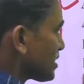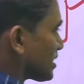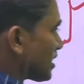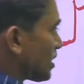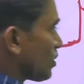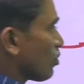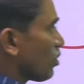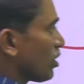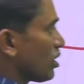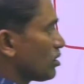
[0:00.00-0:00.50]

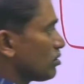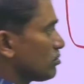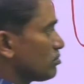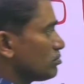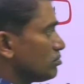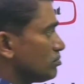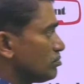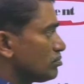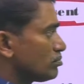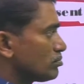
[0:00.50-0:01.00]
cell wall,
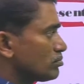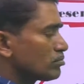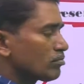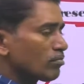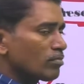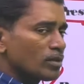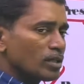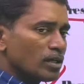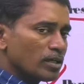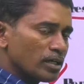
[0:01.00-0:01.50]

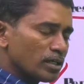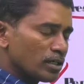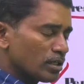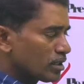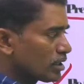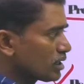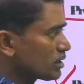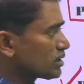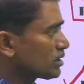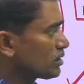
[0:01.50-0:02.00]
right.
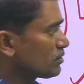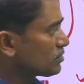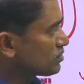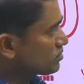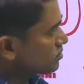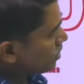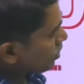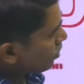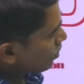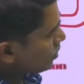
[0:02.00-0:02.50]
In case of
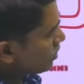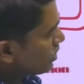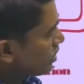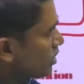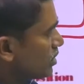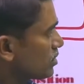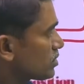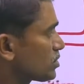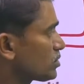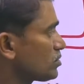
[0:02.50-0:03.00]
algae
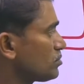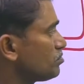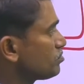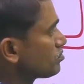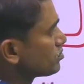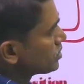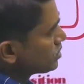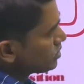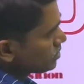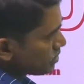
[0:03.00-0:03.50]
also,
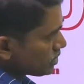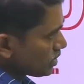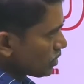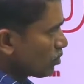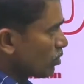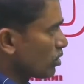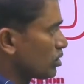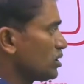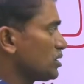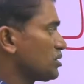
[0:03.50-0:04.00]
cell
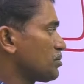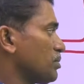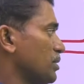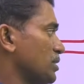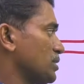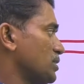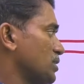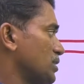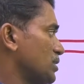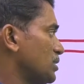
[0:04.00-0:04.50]
wall is
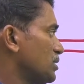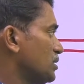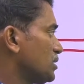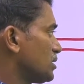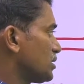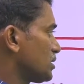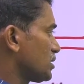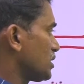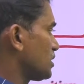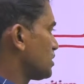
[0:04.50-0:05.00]
present,
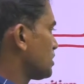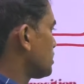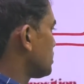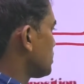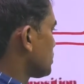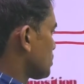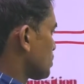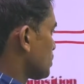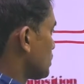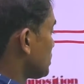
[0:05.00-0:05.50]
right.
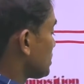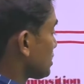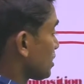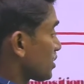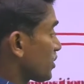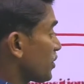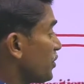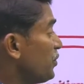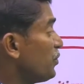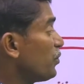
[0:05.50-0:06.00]
So these
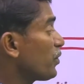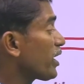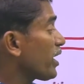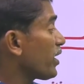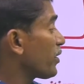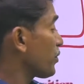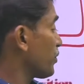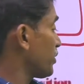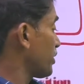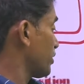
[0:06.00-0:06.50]
are
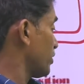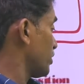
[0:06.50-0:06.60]
eukaryotic